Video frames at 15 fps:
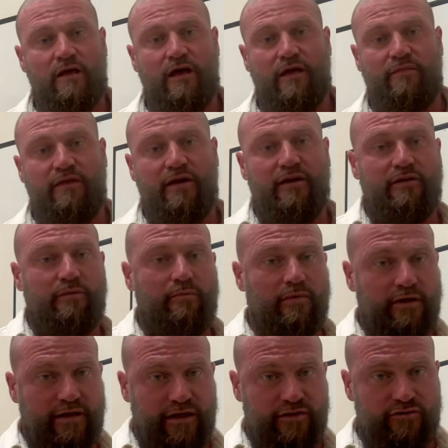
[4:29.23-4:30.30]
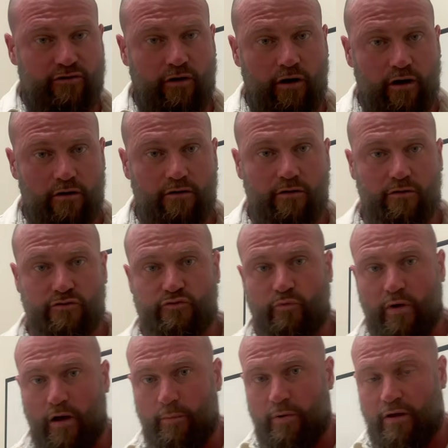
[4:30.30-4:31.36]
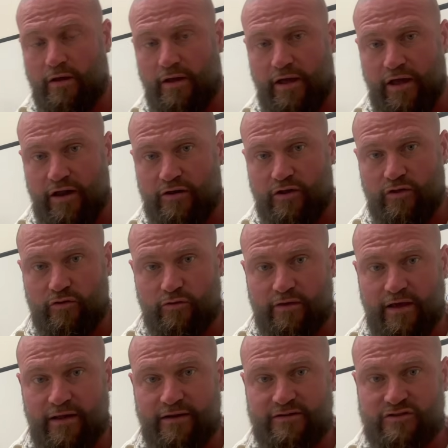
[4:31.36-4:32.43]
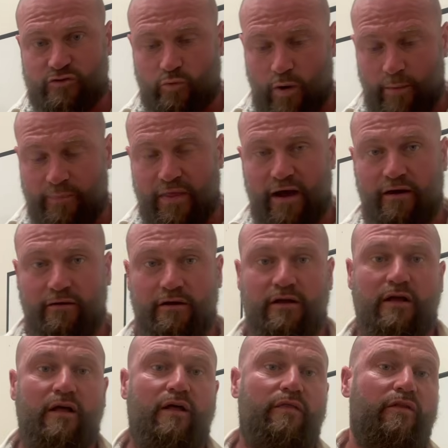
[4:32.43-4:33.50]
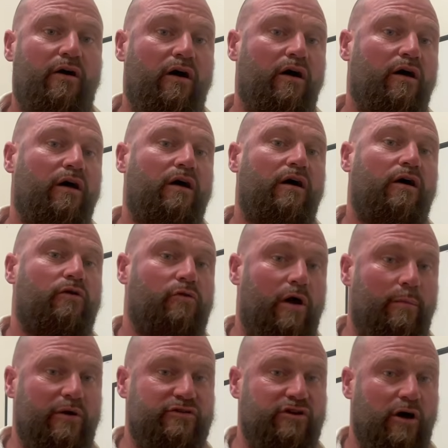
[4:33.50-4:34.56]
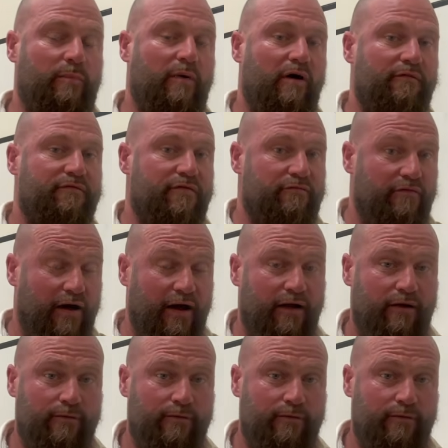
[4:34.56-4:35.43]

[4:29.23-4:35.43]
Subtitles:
And then get your alcohol swab and you can swab down the rubber top of the vial.